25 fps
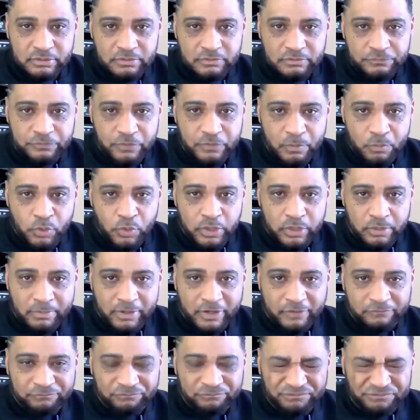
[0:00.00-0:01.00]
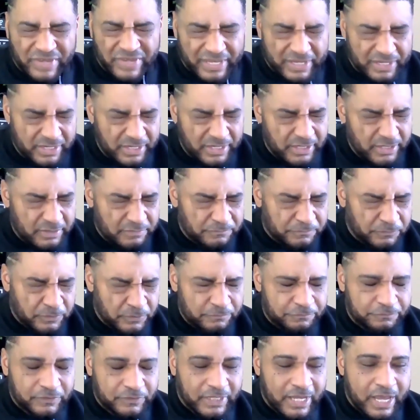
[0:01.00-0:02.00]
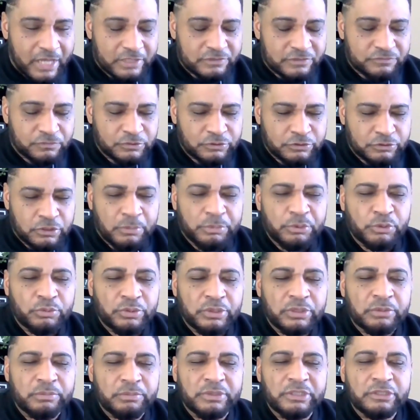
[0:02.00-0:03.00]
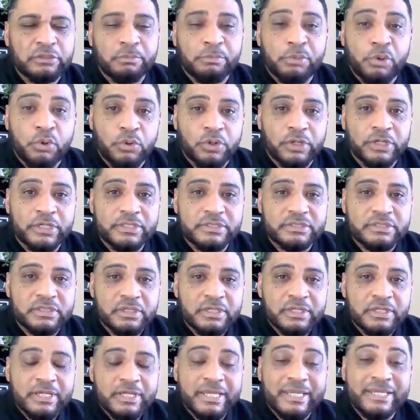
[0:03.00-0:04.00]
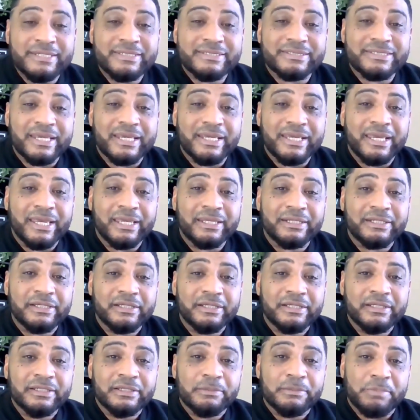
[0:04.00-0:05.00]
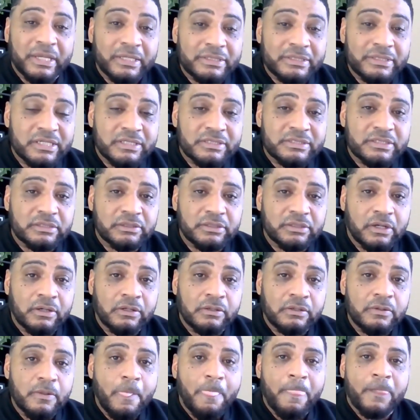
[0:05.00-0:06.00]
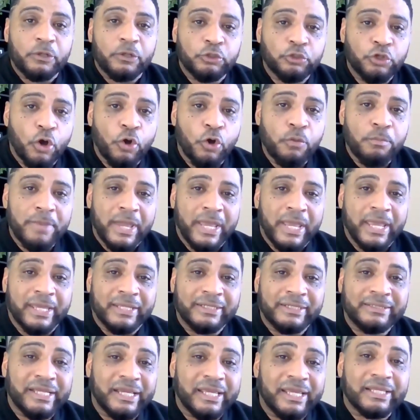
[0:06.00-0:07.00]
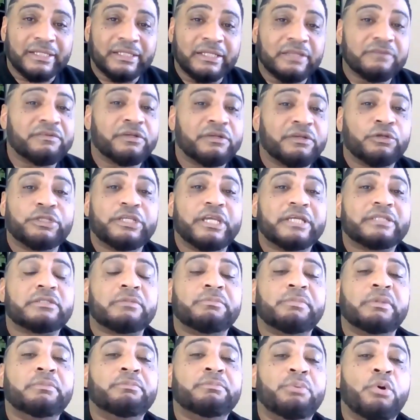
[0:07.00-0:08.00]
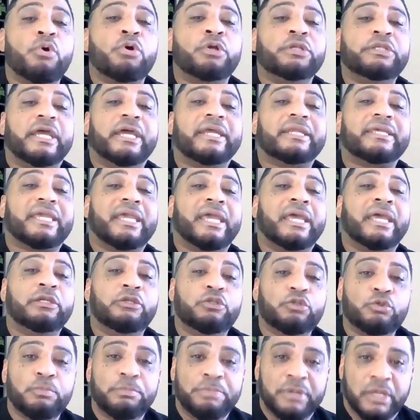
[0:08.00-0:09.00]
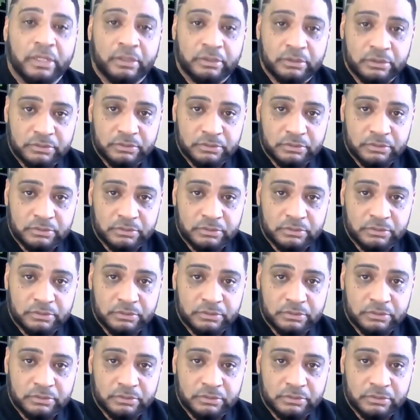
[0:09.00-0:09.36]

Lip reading: from one of my favorite philosophers, W.E.B. Du Bois. He said, pay attention, y'all. No man, dead, living, or yet to be born yet, can do better.